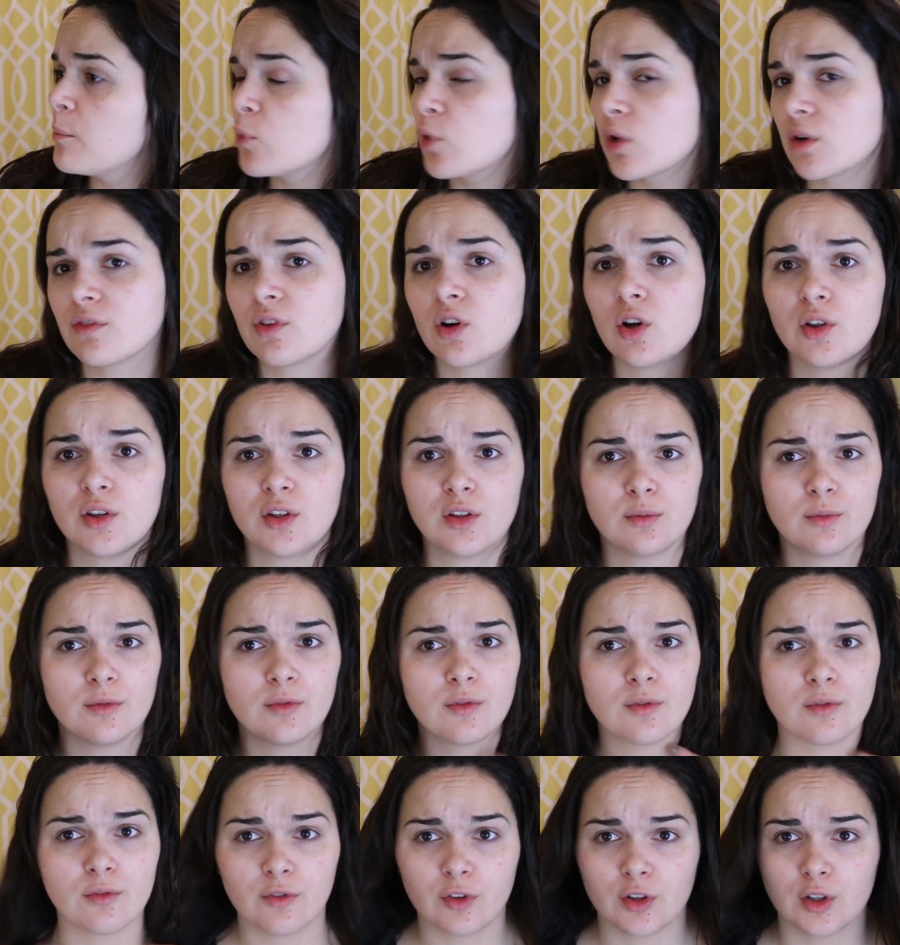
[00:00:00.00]
more
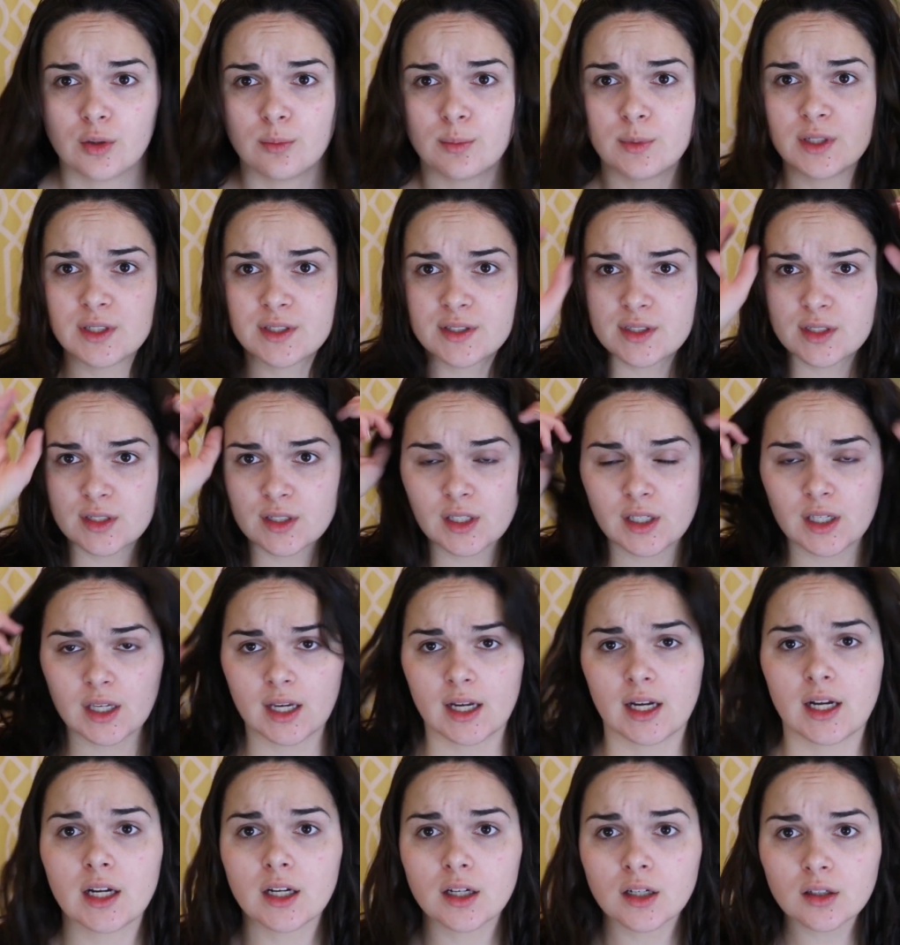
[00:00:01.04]
voluminous looking
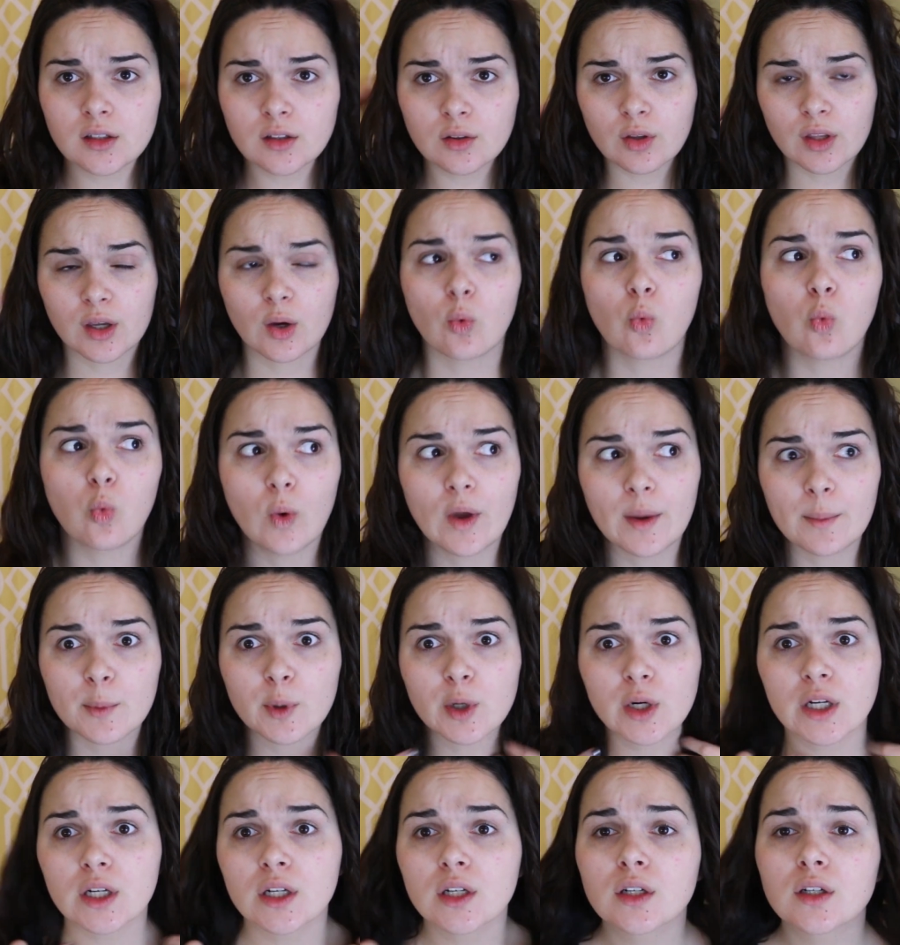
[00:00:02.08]
hair, way
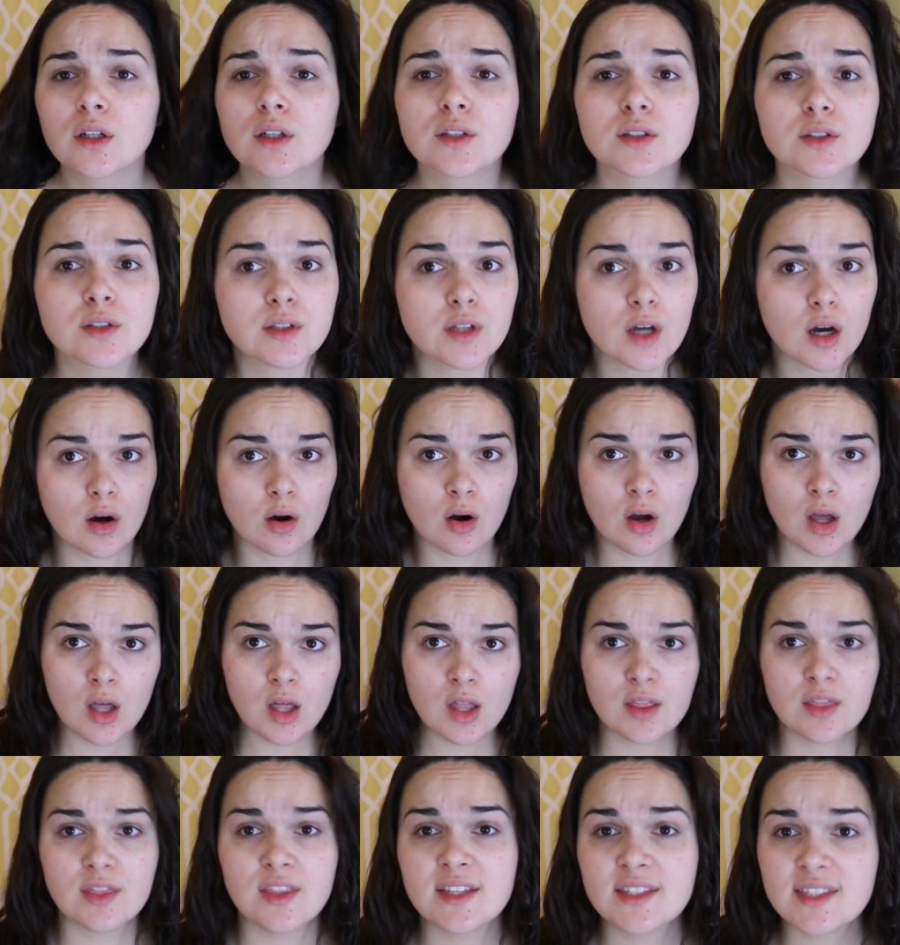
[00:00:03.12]
more. So
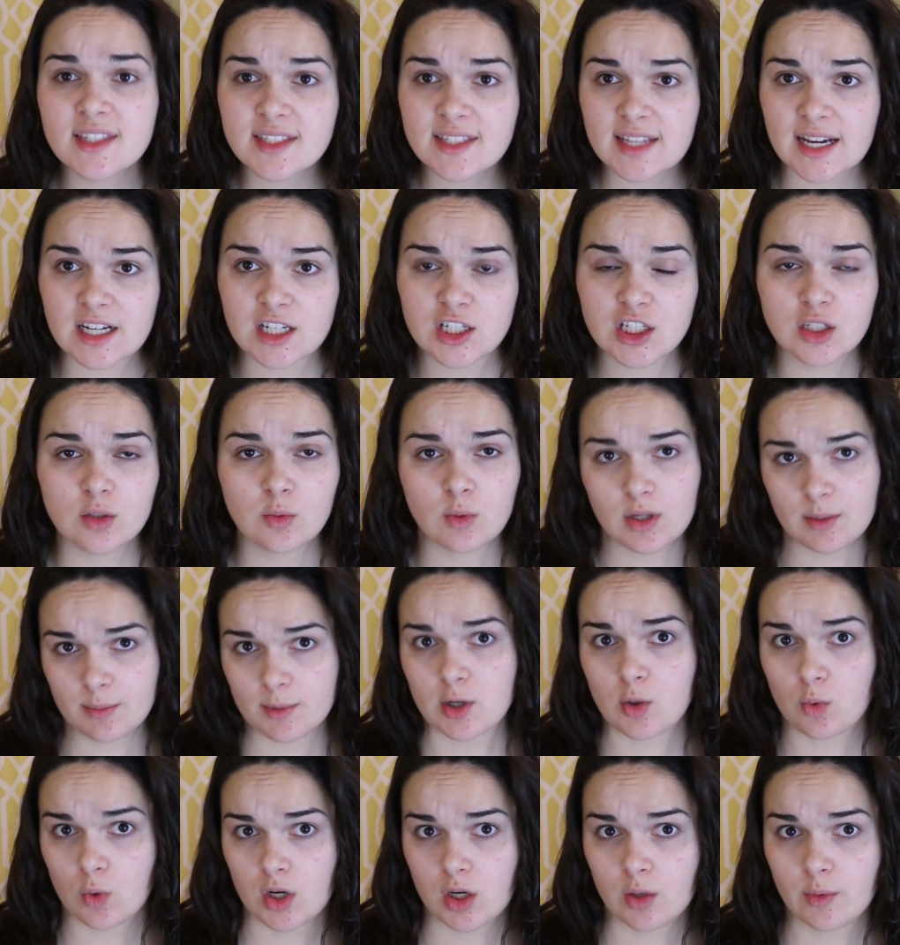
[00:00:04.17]
this is actually what I'm
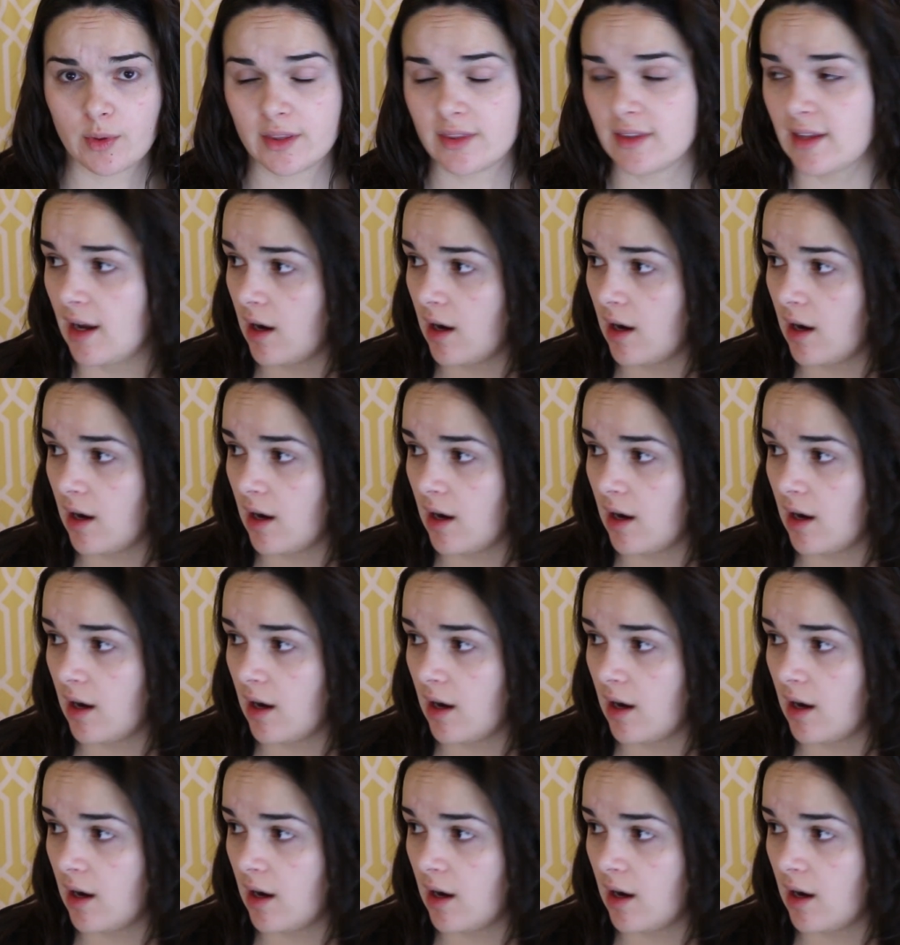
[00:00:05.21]
gonna work with